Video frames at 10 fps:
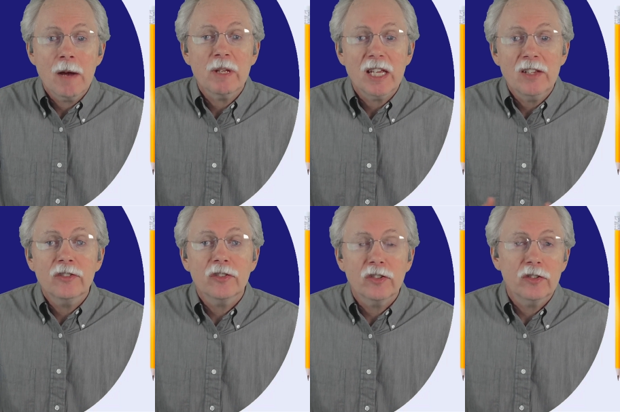How many
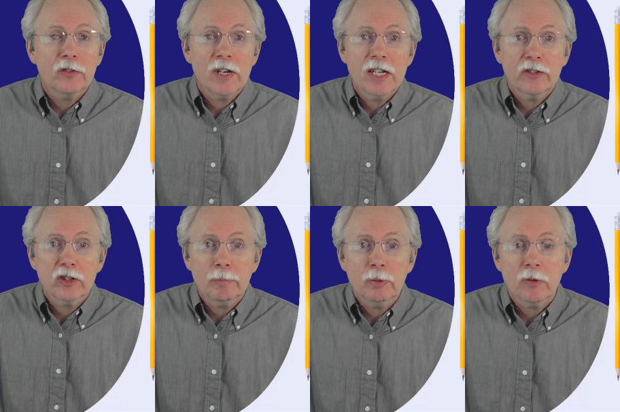instances do I need to
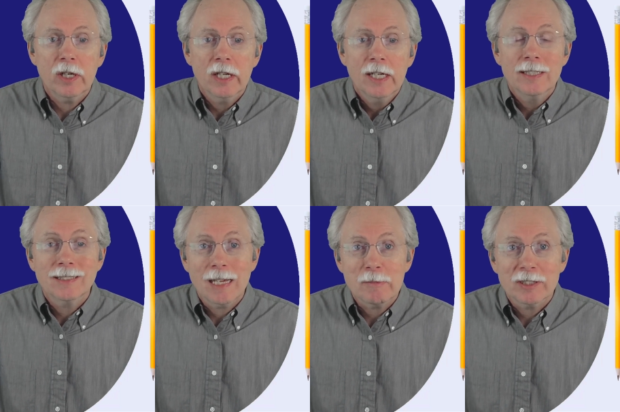support
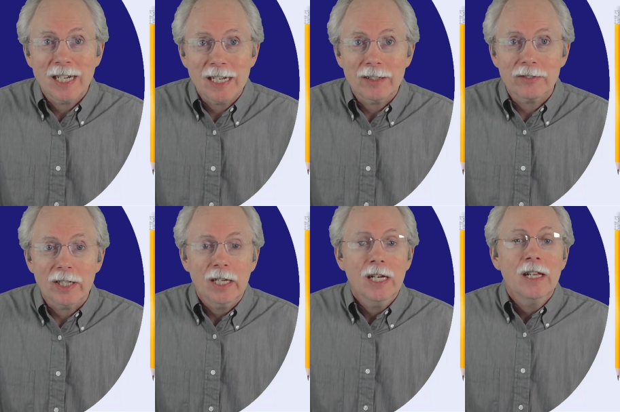
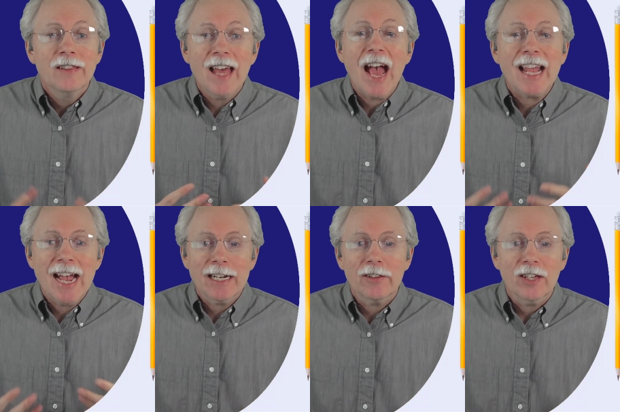simultaneously? That
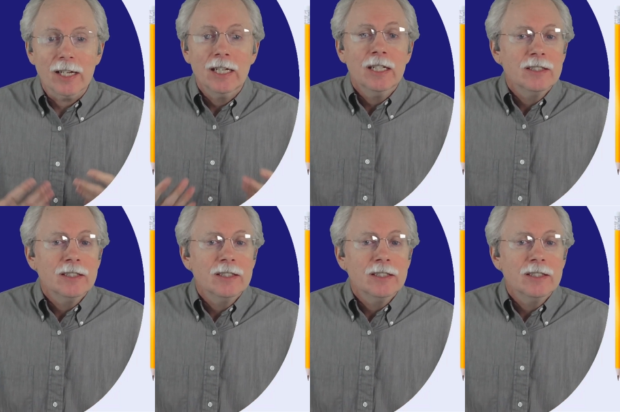kind of thing.